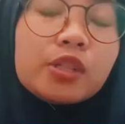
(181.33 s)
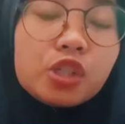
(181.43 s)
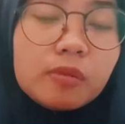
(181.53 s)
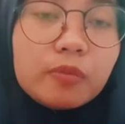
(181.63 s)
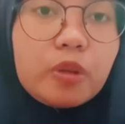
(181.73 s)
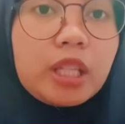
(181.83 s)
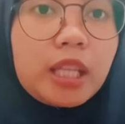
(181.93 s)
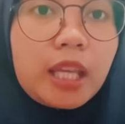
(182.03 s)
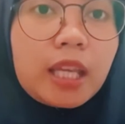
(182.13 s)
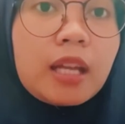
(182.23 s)
Zoom
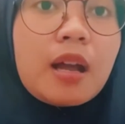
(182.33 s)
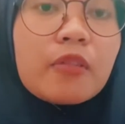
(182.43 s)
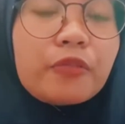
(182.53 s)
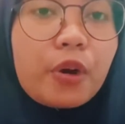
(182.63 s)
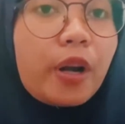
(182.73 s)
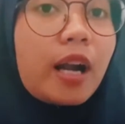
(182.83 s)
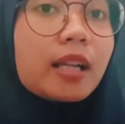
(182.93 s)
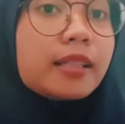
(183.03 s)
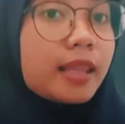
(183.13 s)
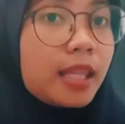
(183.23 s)
meeting for
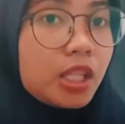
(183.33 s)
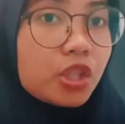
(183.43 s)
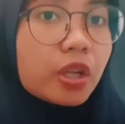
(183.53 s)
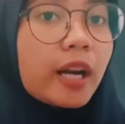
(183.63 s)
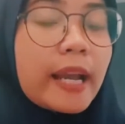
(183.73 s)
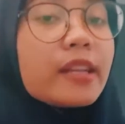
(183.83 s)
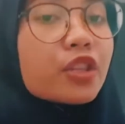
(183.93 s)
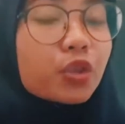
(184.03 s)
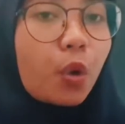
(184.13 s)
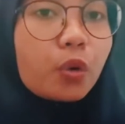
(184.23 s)
the teacher,
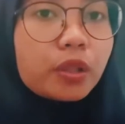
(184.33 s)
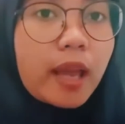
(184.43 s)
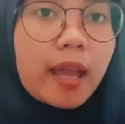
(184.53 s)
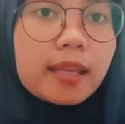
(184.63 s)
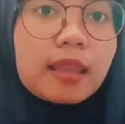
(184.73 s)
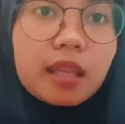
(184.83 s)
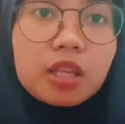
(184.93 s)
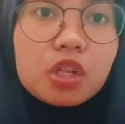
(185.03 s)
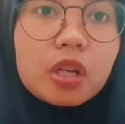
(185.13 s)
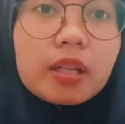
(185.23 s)
and so that the
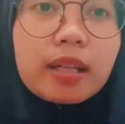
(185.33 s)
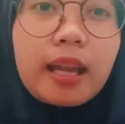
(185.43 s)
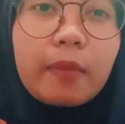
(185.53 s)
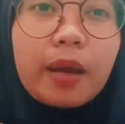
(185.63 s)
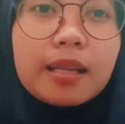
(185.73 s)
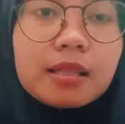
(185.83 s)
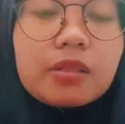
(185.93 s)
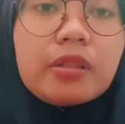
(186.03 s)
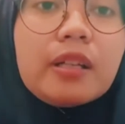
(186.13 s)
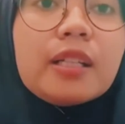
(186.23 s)
teacher give
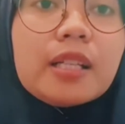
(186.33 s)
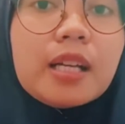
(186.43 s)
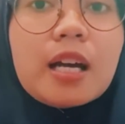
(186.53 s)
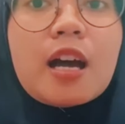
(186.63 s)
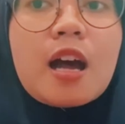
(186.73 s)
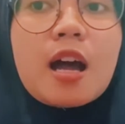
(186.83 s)
answer the